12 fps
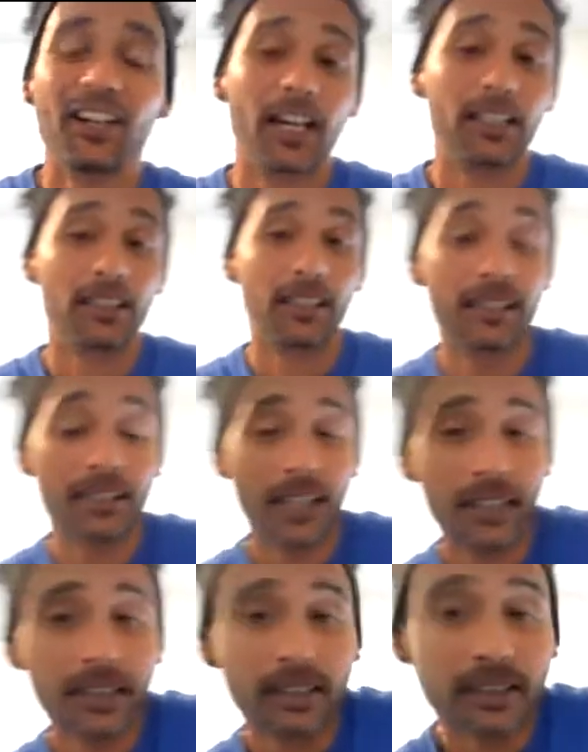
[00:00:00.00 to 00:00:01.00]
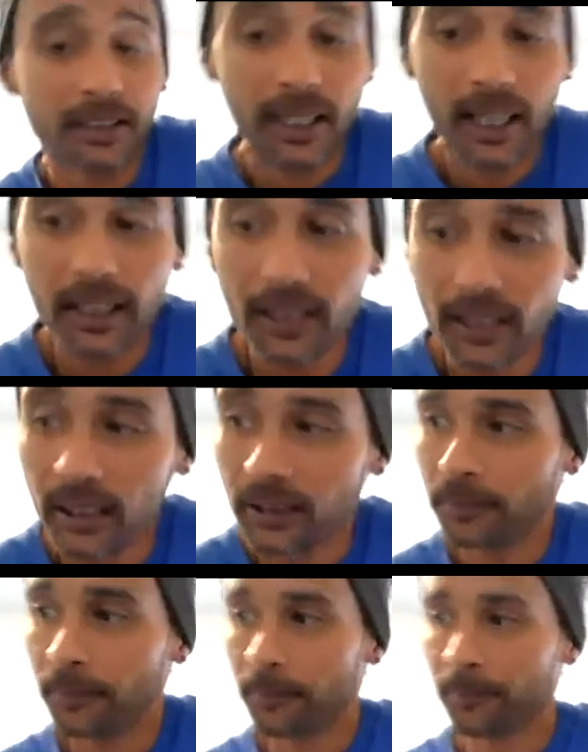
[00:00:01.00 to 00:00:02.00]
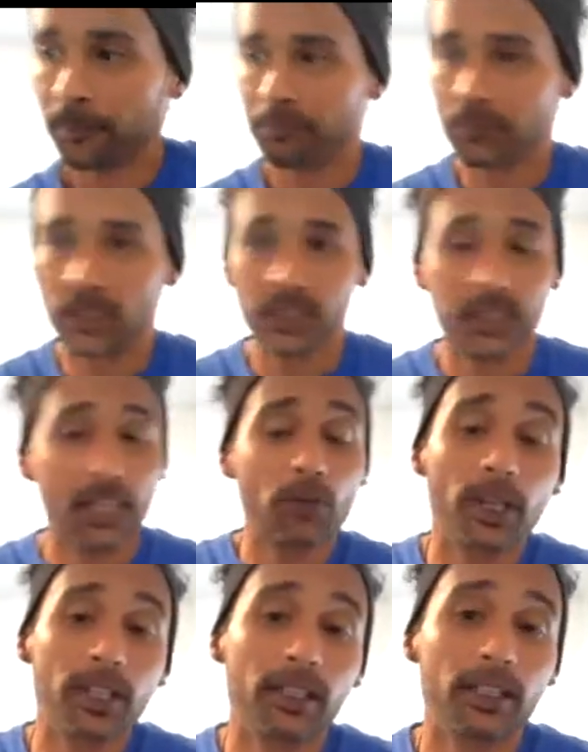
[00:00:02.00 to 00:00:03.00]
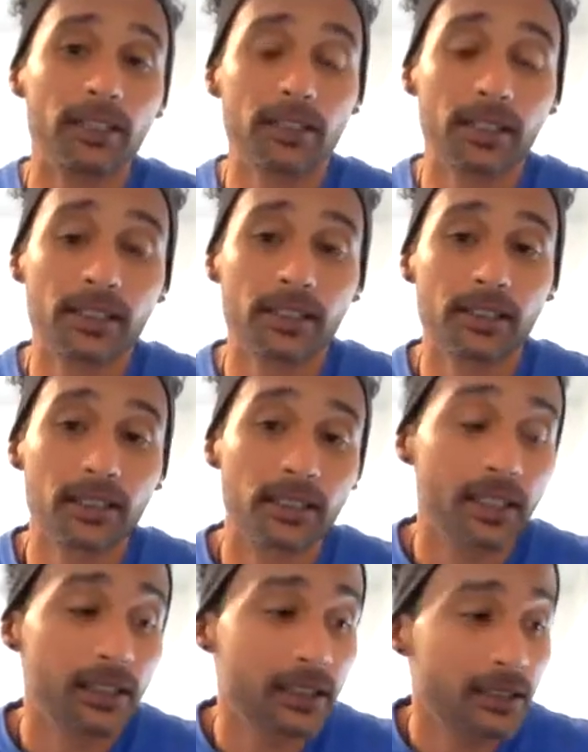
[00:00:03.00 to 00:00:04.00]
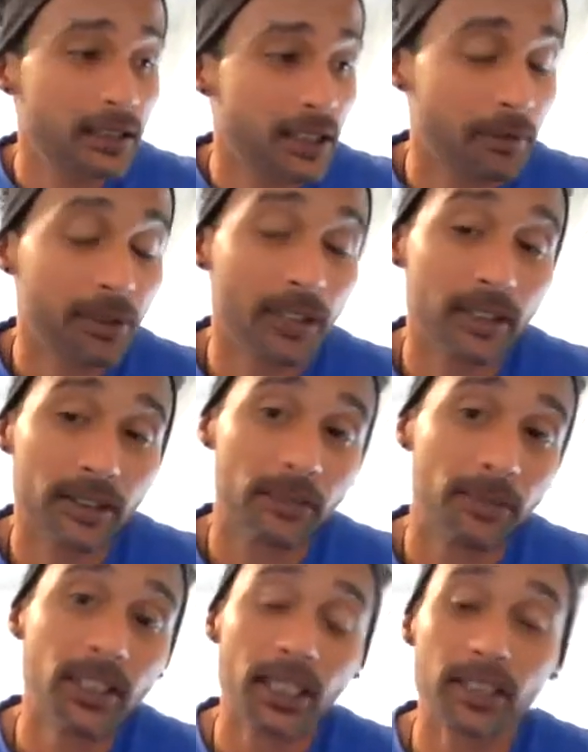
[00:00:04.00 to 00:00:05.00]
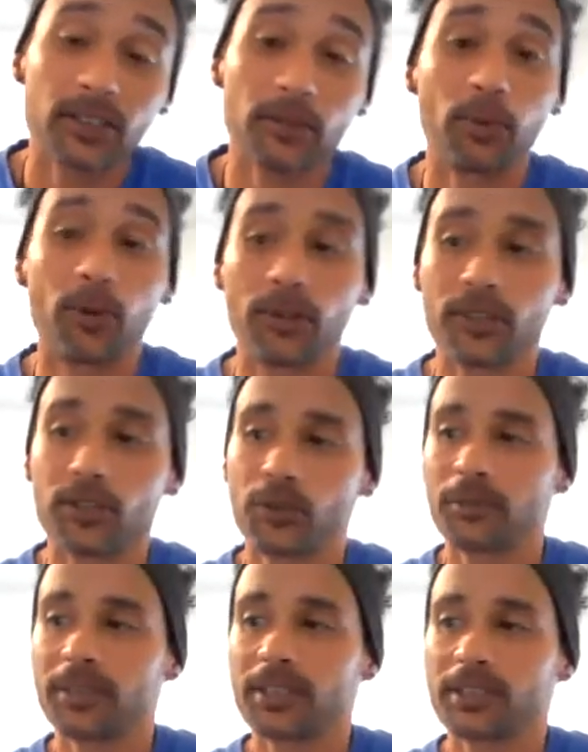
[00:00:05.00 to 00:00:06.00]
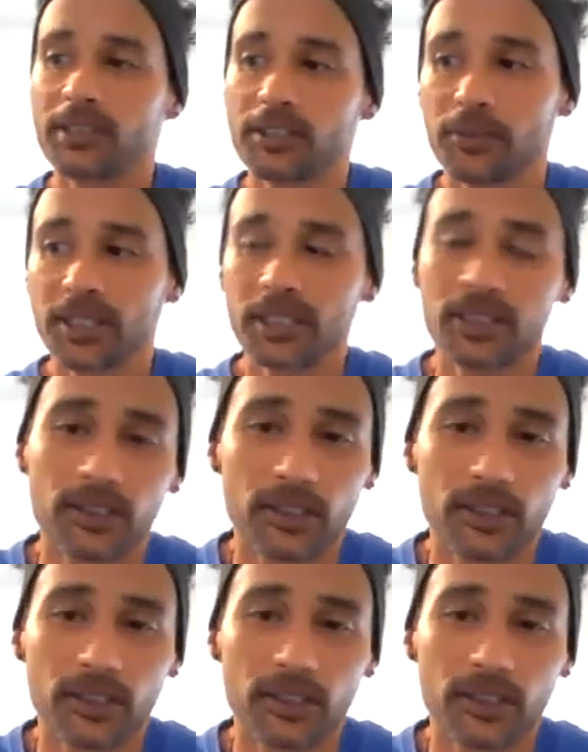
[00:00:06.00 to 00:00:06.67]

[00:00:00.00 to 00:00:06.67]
No, let's kind of segue. Let's dig into that, because to me that's important as well. Because as much as